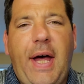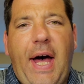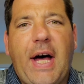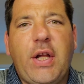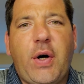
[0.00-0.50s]

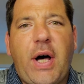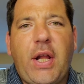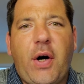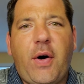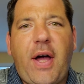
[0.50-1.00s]
Hello,
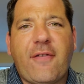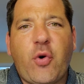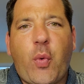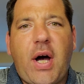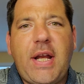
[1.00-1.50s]
hello
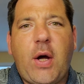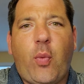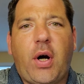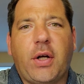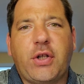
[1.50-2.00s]
everyone, and
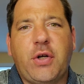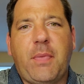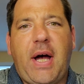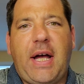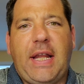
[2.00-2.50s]
welcome to
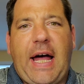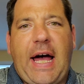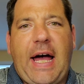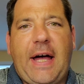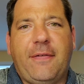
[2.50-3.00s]
my
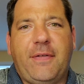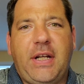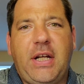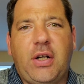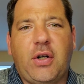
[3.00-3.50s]
live
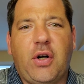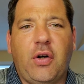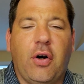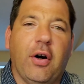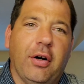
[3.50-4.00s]
video call
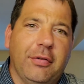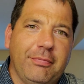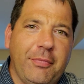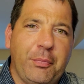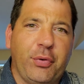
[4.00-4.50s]
or
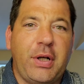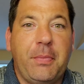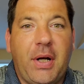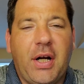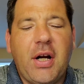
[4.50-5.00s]

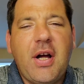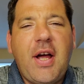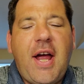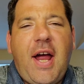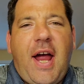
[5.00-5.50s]
premiere.
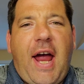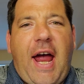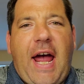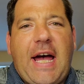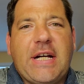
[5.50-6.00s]

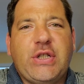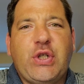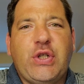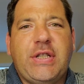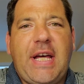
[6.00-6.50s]
And
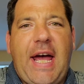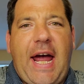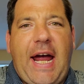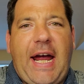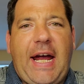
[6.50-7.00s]

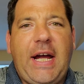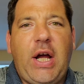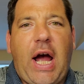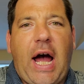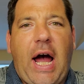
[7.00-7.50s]
today
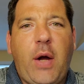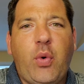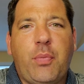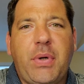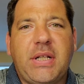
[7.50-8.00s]
I
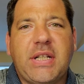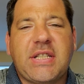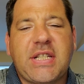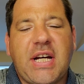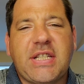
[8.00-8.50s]
will be
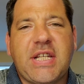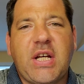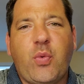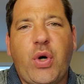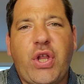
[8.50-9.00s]

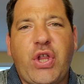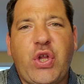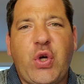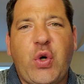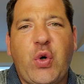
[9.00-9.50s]
discussing with
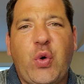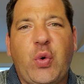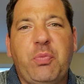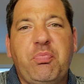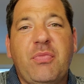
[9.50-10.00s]

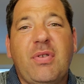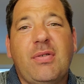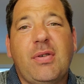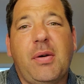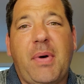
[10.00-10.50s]
you
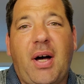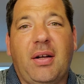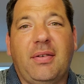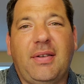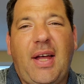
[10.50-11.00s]

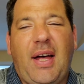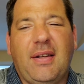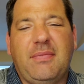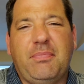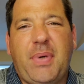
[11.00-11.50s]
about
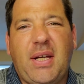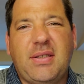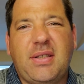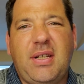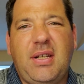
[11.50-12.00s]
that
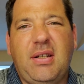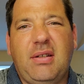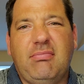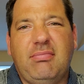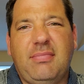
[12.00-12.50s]
pesky,
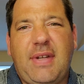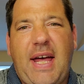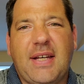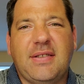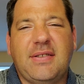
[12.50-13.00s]

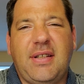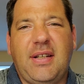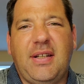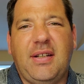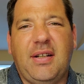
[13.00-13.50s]

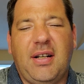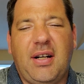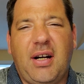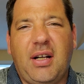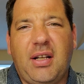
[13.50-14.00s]
nasty,
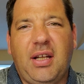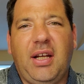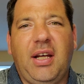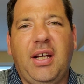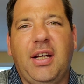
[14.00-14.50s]

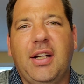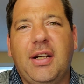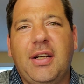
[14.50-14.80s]
ugly